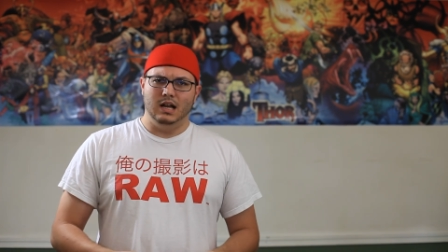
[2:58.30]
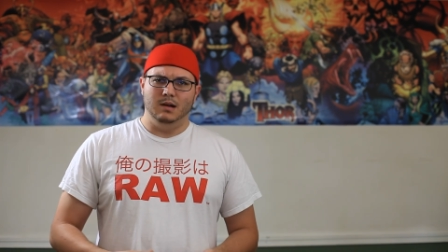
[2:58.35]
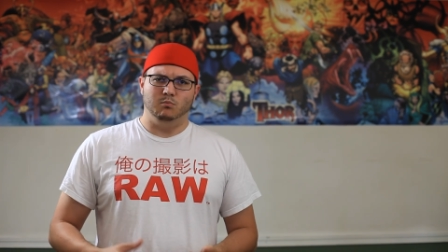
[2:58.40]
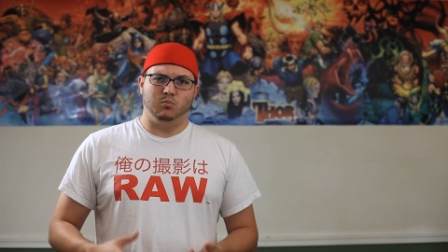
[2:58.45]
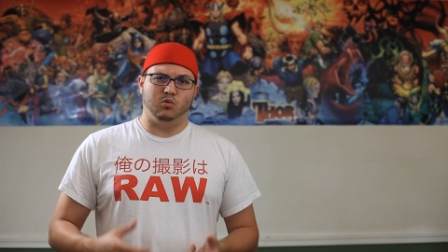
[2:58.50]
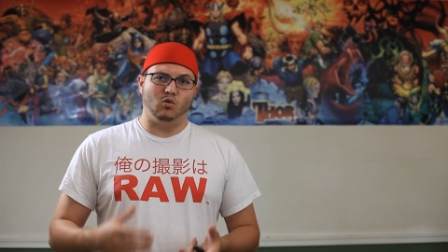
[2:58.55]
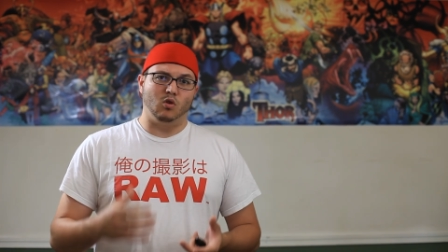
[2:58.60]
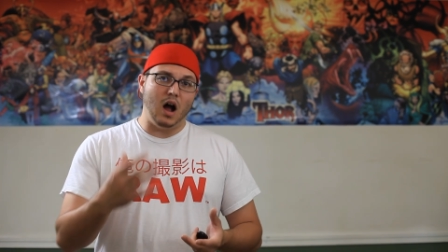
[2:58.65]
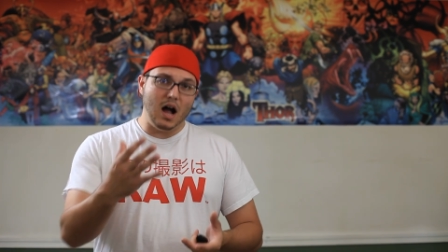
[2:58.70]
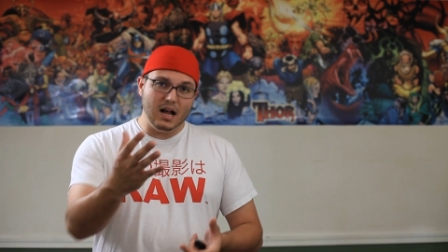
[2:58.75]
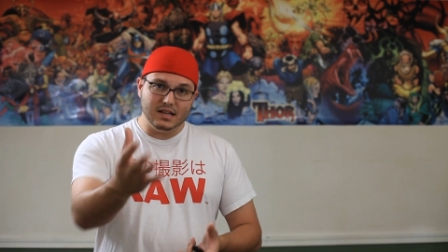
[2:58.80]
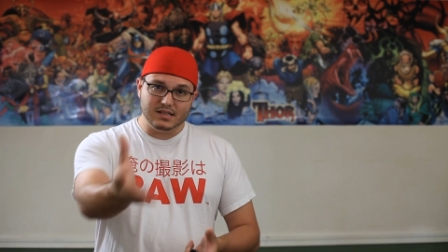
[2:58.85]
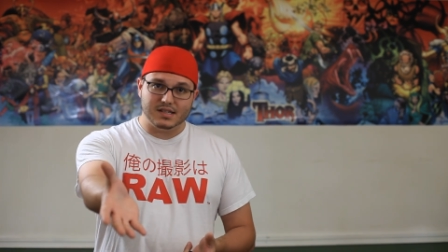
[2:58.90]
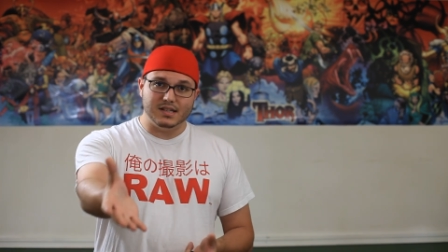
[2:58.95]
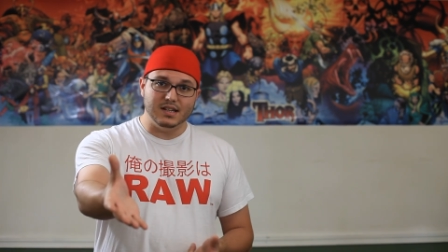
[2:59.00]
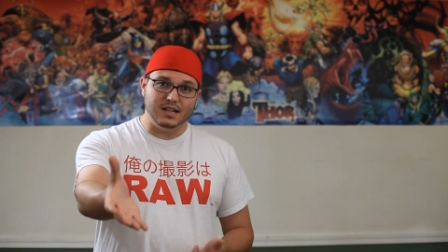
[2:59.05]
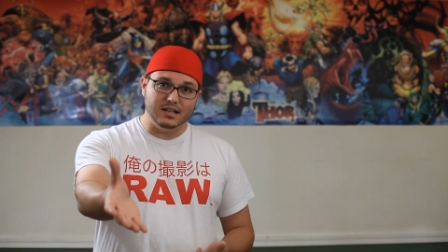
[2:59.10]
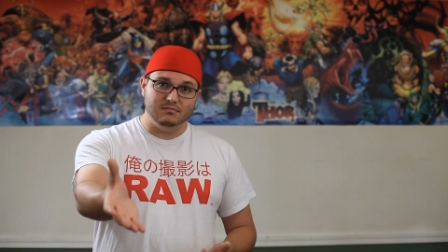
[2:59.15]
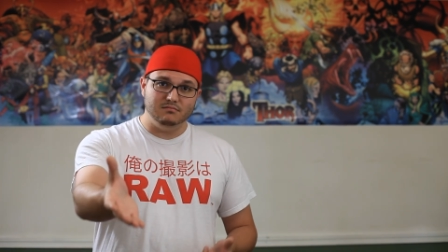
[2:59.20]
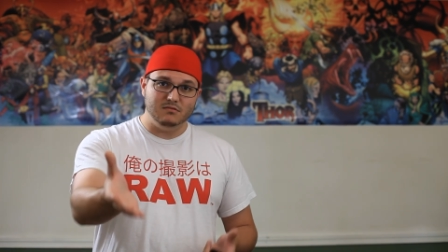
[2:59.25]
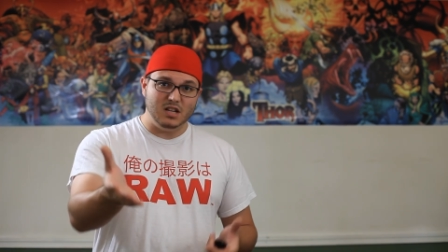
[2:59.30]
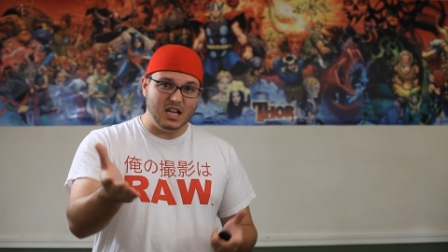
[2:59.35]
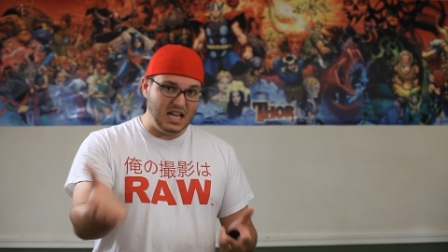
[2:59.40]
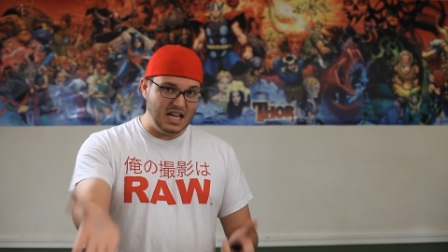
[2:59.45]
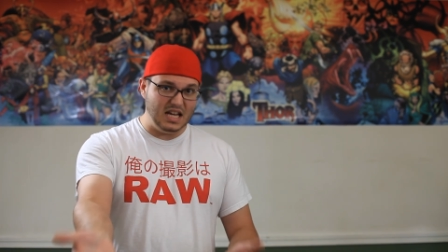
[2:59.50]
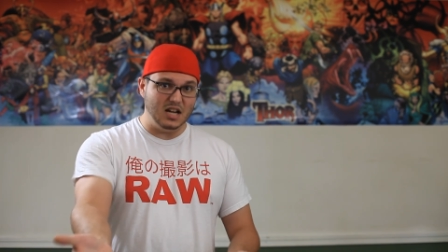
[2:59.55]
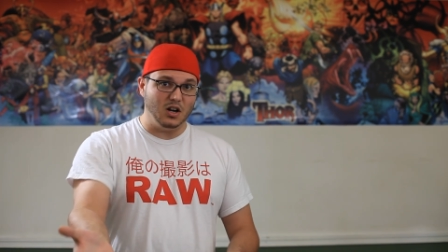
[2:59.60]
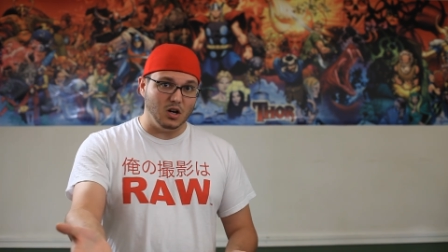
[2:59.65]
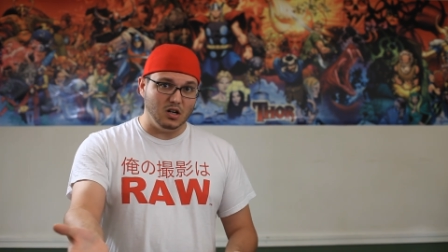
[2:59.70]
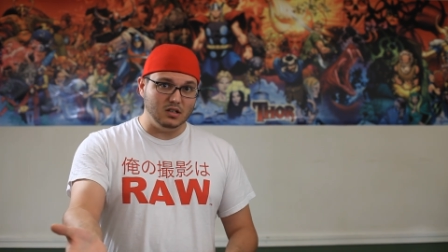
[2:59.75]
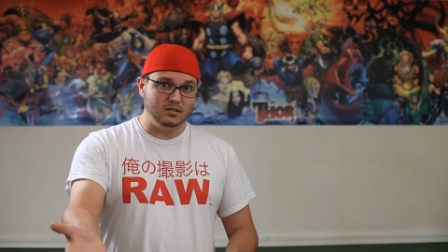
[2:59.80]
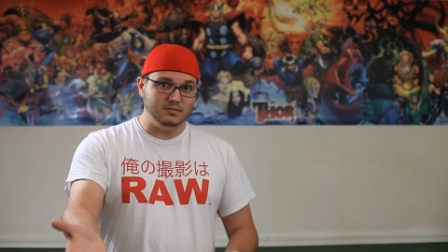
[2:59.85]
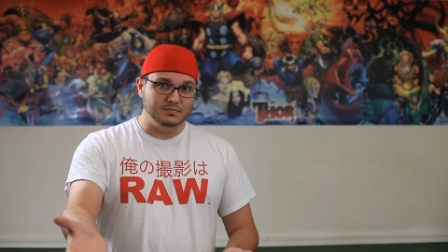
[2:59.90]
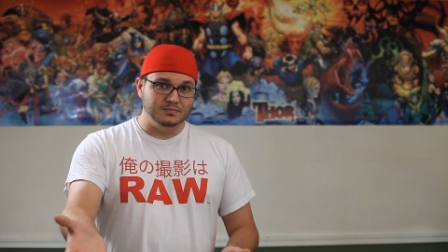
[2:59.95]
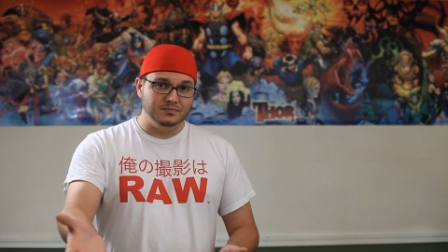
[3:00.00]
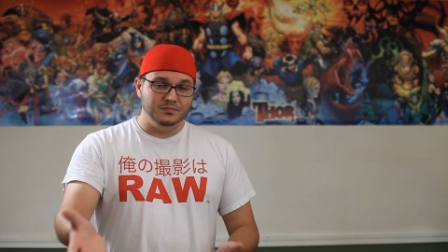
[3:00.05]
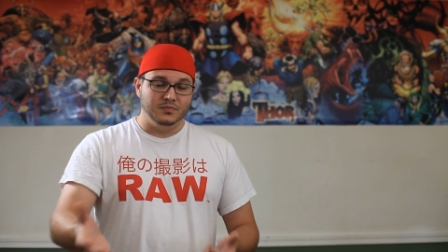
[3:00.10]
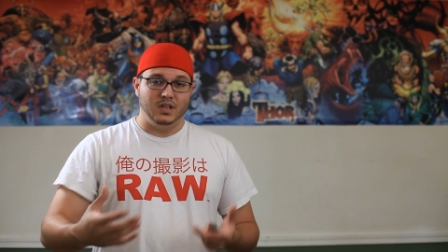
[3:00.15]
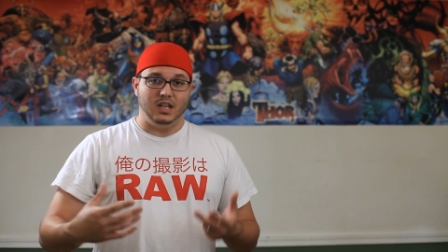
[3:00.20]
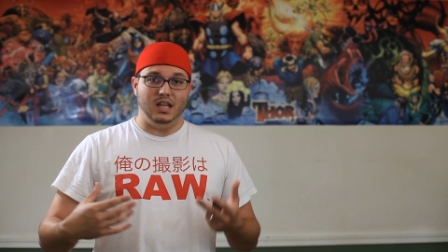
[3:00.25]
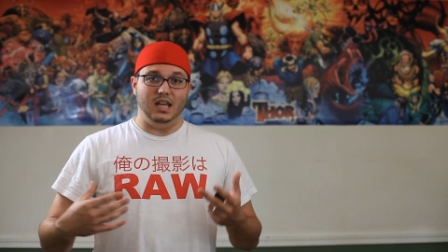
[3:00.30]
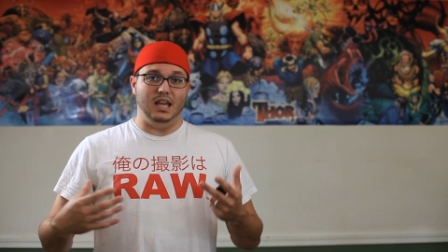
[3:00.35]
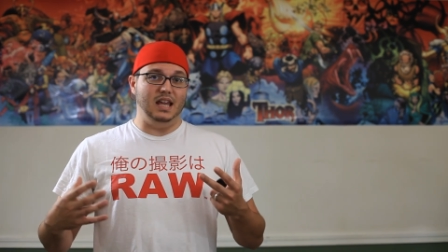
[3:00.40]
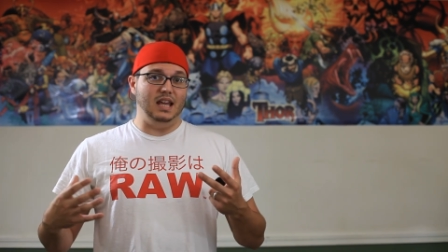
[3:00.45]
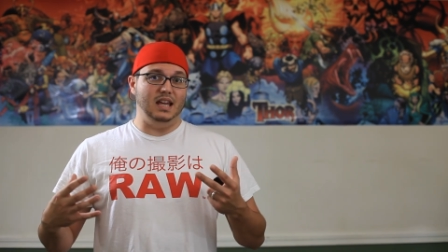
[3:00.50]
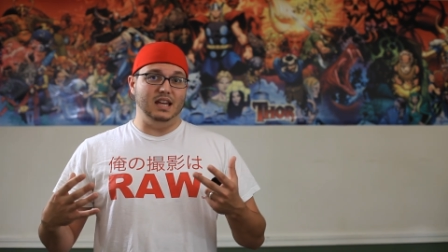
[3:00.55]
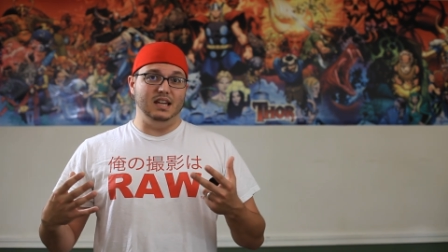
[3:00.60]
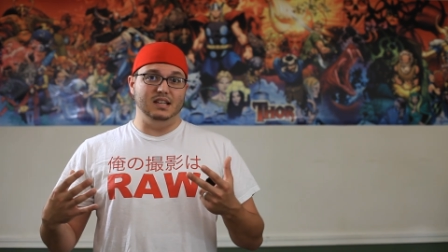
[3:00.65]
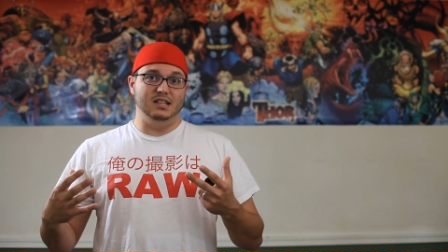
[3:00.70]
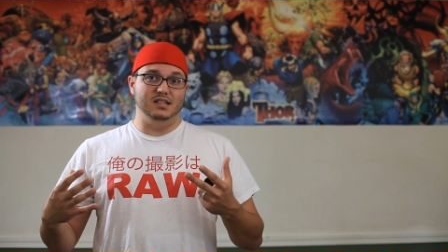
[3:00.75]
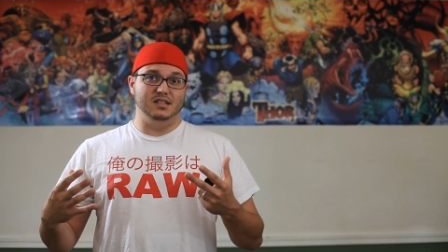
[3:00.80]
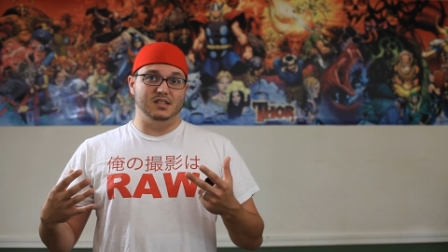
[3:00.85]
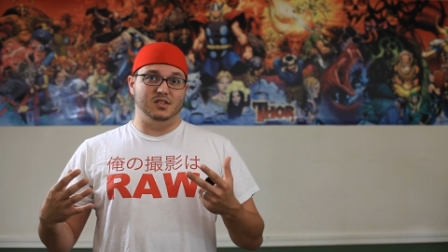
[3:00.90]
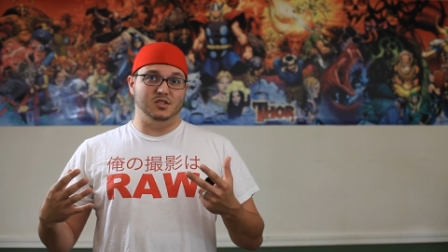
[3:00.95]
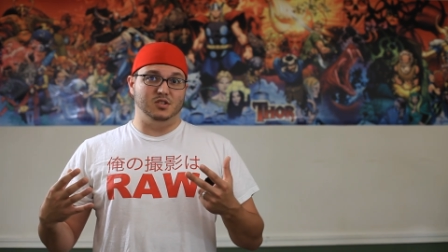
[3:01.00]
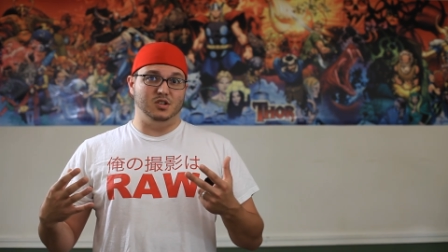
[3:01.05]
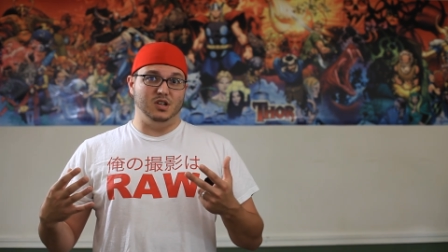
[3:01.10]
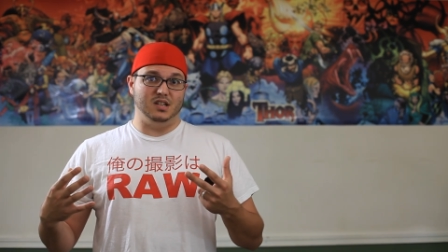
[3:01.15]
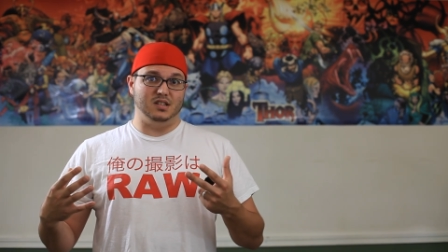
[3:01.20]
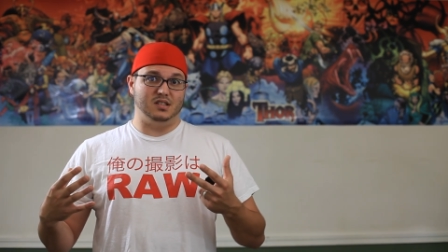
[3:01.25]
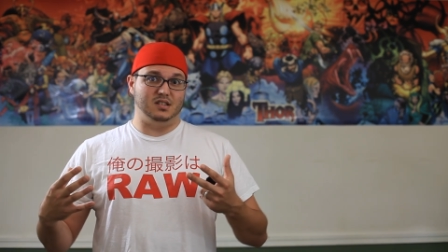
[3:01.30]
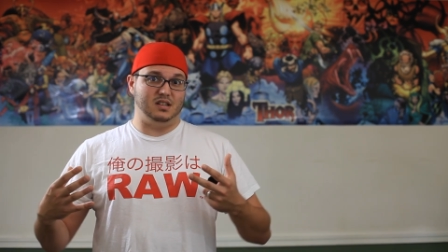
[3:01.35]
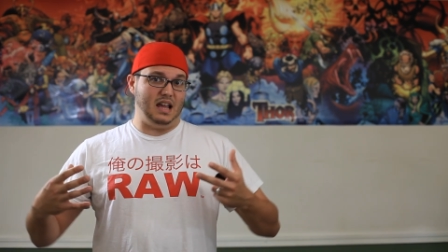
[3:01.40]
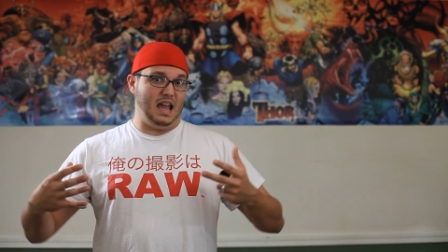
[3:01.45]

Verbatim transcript: Bronson here is just